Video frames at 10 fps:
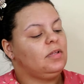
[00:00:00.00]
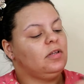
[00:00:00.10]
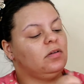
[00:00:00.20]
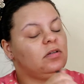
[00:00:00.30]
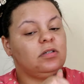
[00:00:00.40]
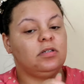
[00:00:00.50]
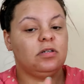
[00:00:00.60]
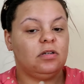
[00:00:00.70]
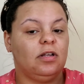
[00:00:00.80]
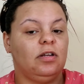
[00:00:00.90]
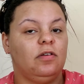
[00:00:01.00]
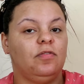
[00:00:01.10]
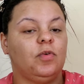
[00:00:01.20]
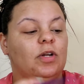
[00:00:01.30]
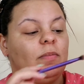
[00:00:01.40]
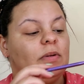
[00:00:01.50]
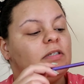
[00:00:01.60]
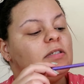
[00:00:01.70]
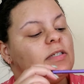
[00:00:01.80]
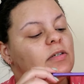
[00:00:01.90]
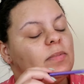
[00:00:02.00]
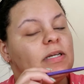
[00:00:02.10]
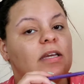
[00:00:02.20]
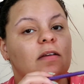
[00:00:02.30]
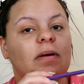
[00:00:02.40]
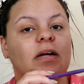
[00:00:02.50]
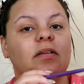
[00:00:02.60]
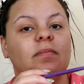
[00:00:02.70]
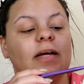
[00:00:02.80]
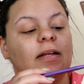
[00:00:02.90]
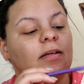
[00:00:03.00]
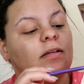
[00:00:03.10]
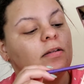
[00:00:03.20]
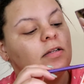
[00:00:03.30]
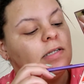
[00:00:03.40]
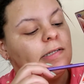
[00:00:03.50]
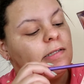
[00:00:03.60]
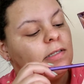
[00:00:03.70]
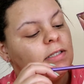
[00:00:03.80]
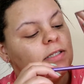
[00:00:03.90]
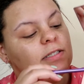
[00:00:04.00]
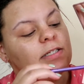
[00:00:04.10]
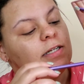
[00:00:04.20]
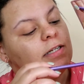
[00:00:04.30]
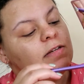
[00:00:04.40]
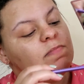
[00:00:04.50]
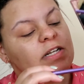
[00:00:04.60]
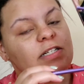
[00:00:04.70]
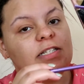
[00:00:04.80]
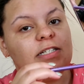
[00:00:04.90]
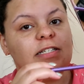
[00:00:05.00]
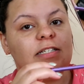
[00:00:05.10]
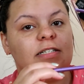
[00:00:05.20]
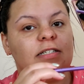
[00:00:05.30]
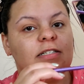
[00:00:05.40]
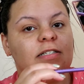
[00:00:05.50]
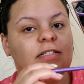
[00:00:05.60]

Look, there's like no fallout, but just a little bit kicked back on the palette. This colour Imagine here.